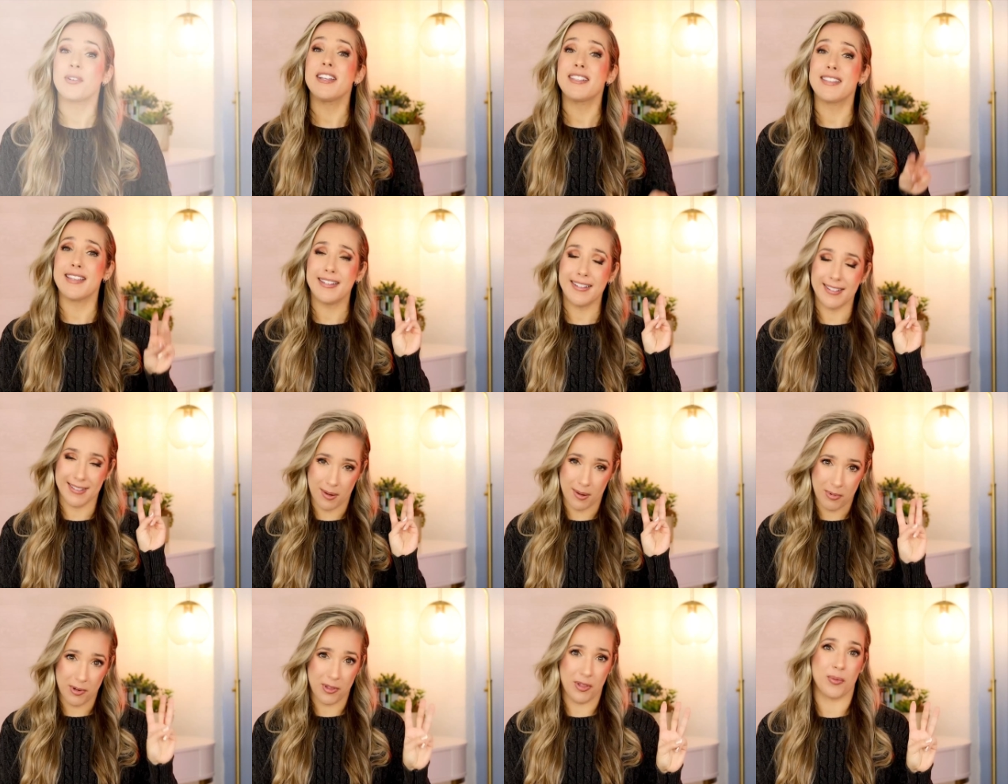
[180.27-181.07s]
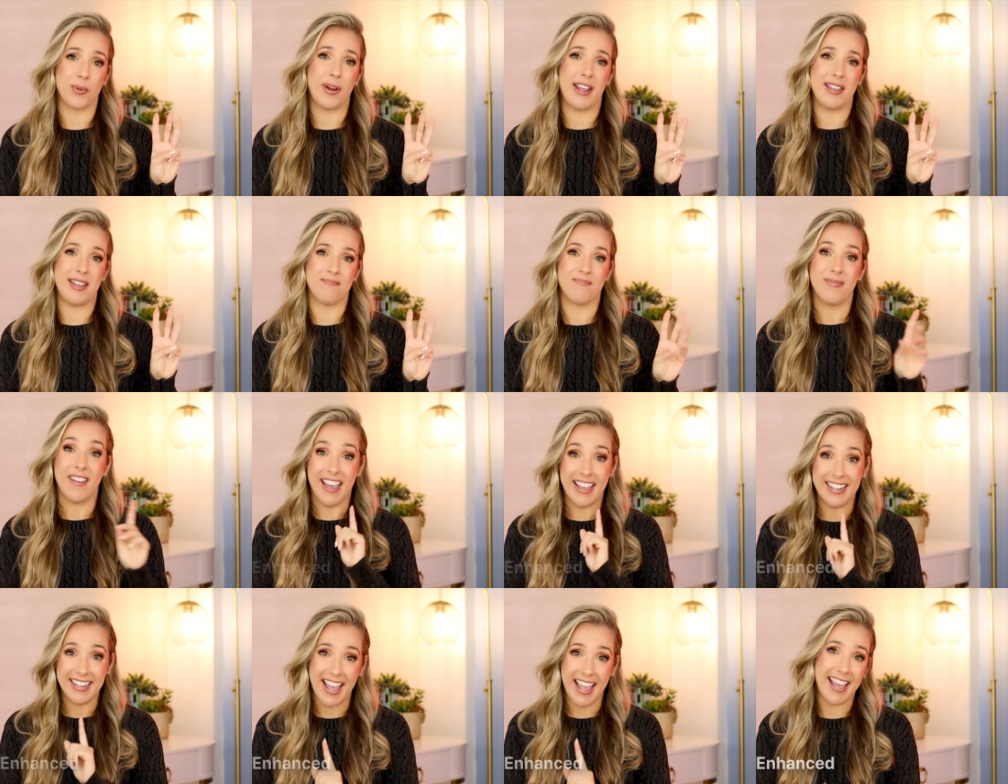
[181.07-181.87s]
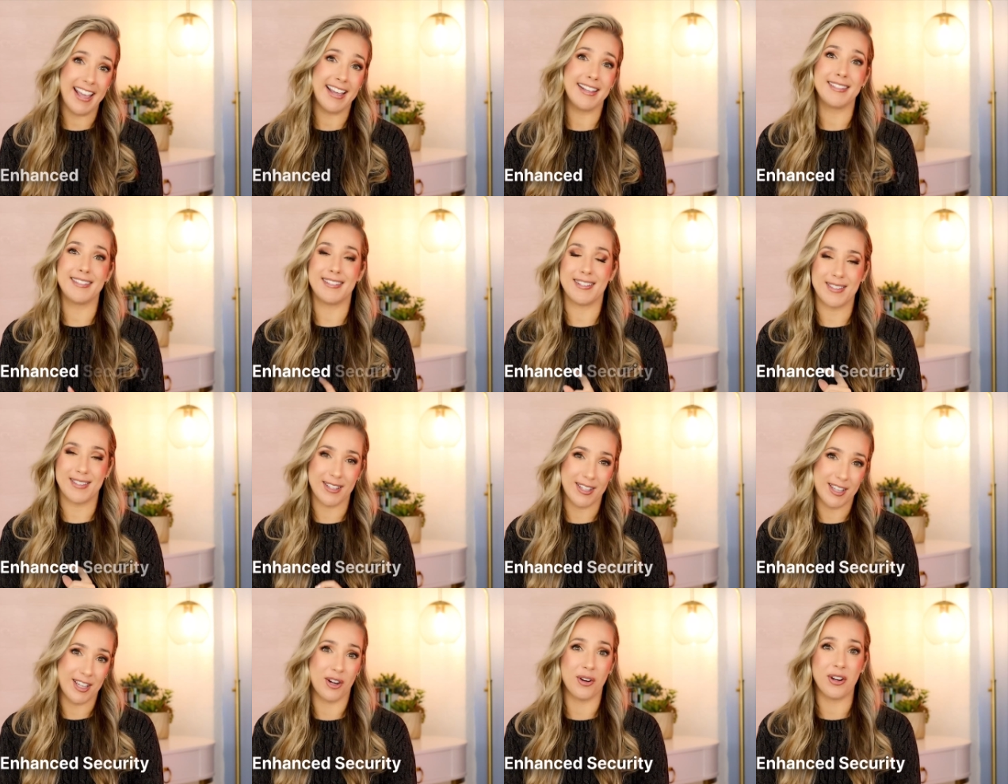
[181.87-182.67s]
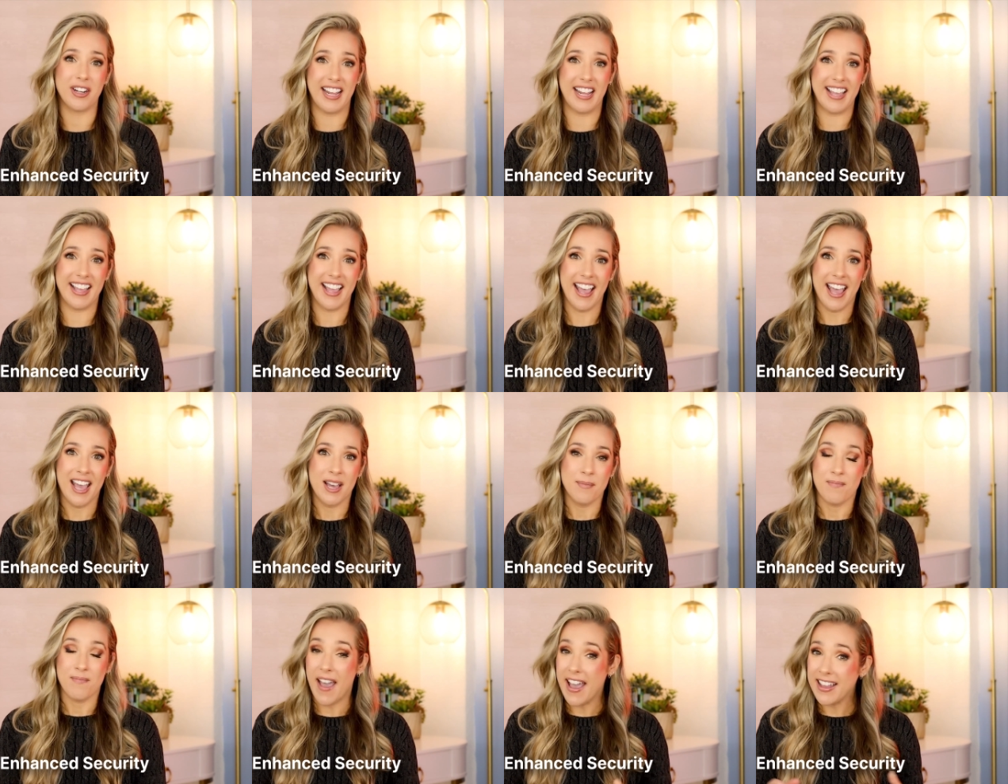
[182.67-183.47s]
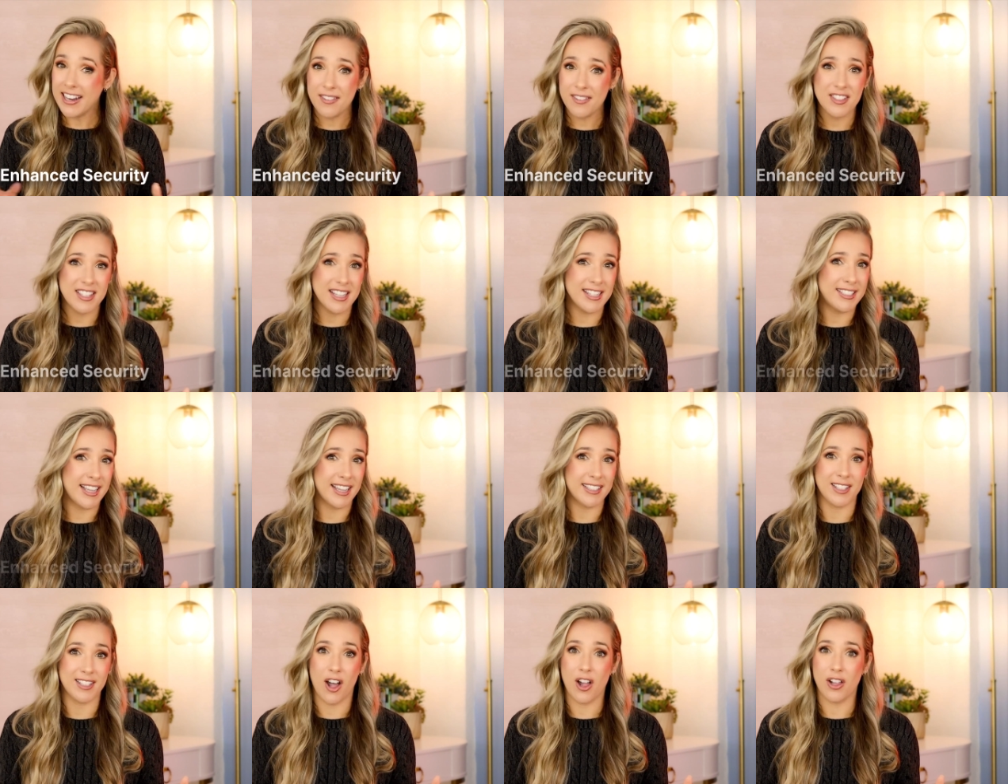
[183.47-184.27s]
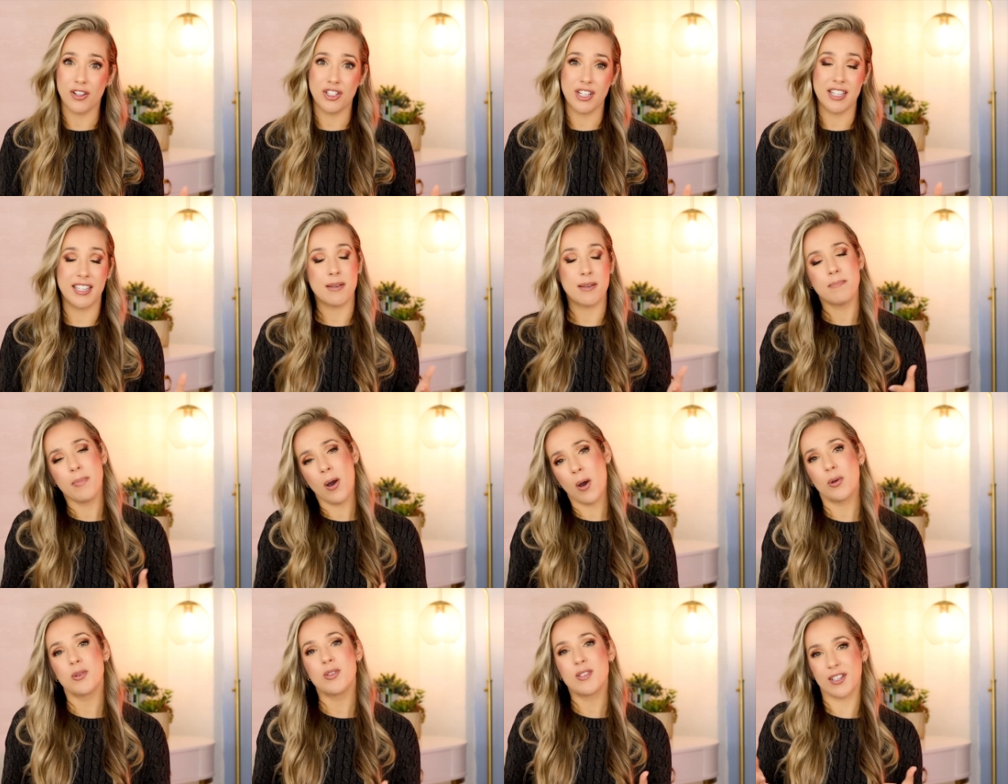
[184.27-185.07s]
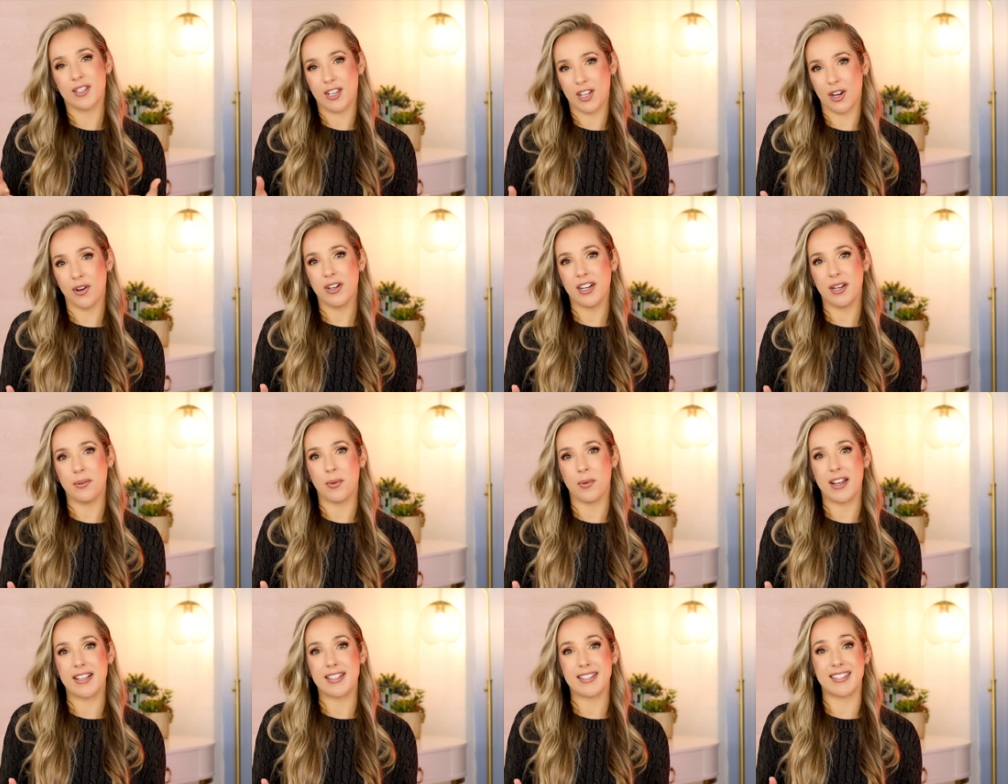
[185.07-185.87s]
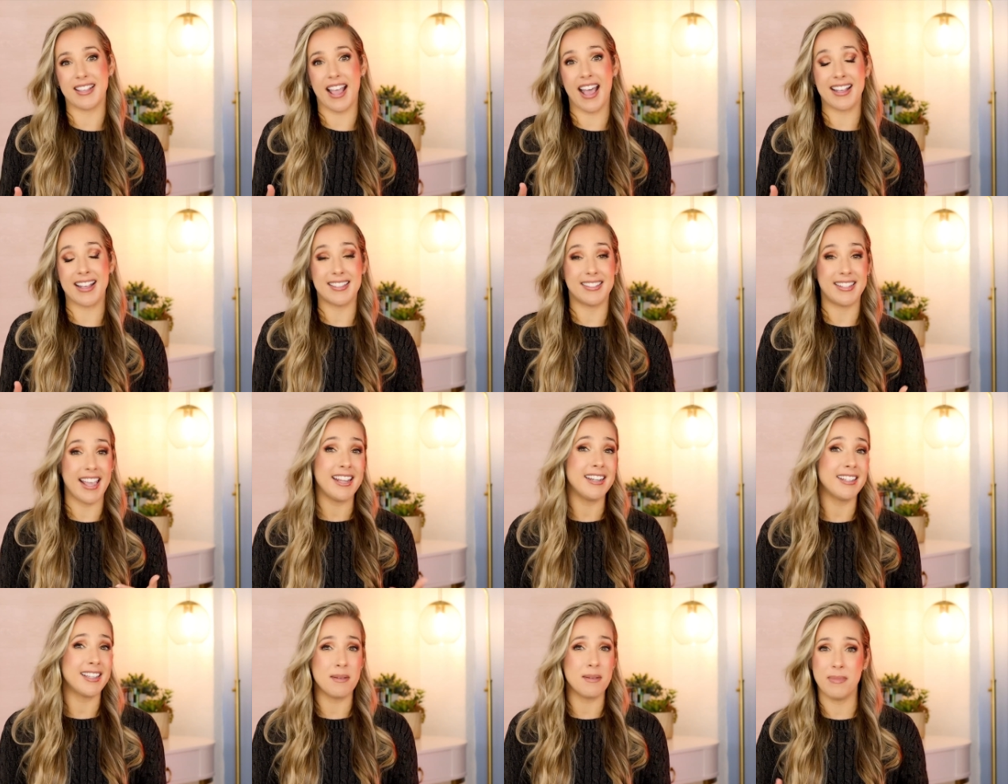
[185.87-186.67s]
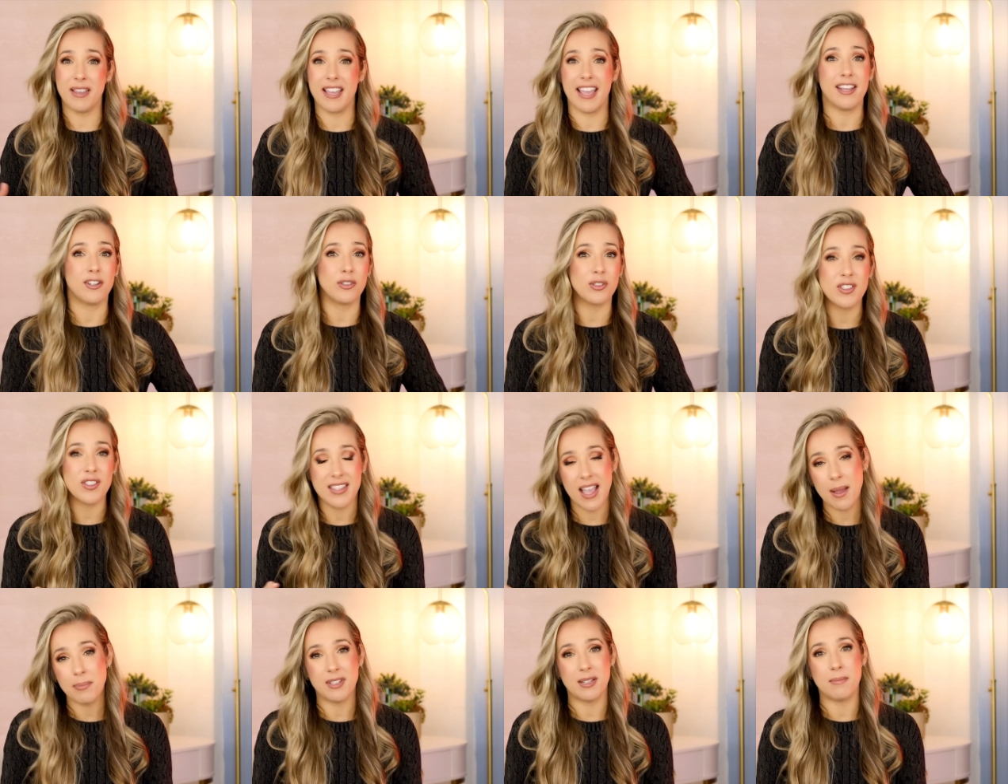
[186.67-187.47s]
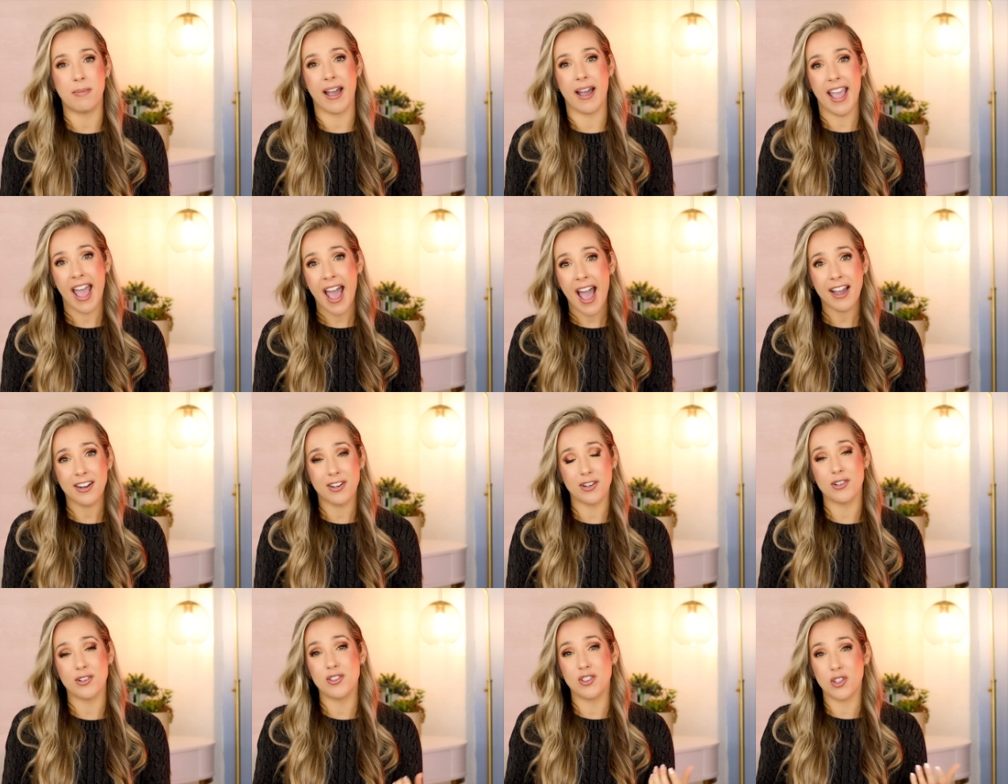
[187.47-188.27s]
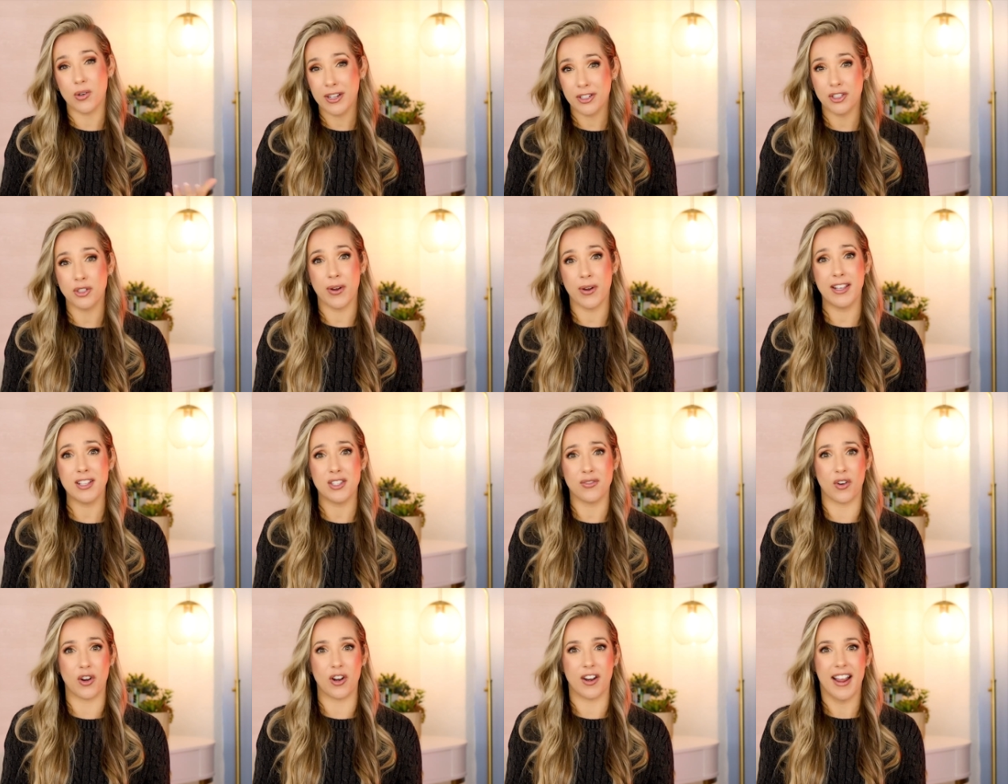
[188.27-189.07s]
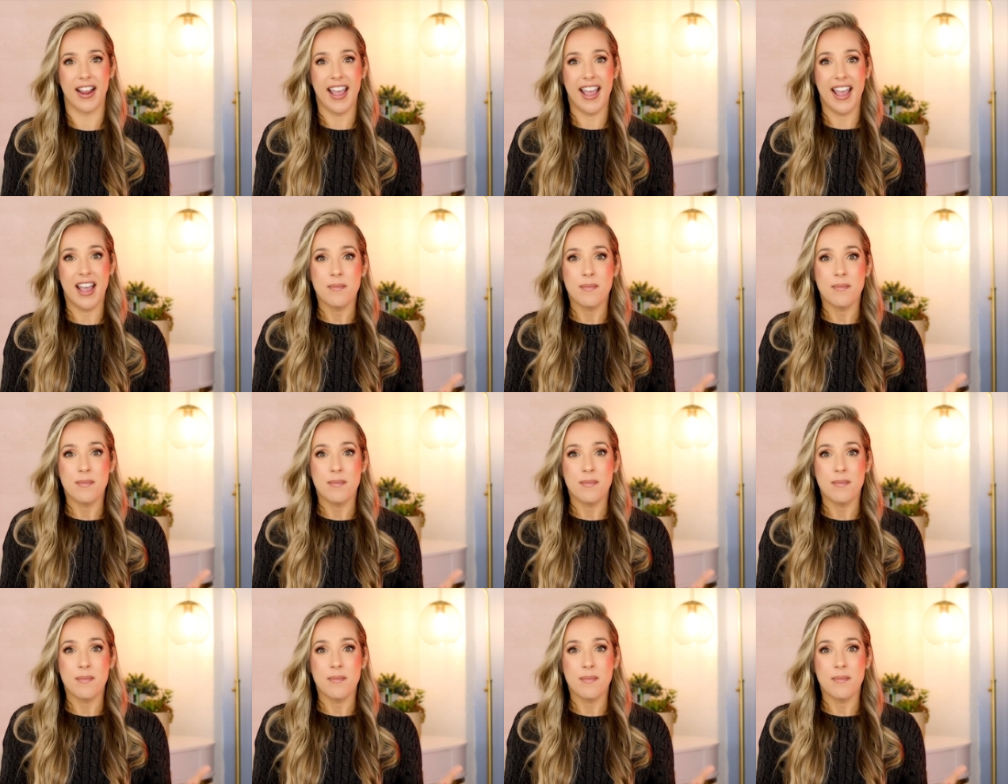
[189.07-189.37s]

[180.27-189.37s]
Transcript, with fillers: Reason number three, enhanced security. NFC technology can pose security risks as data can be intercepted by hackers during transfer.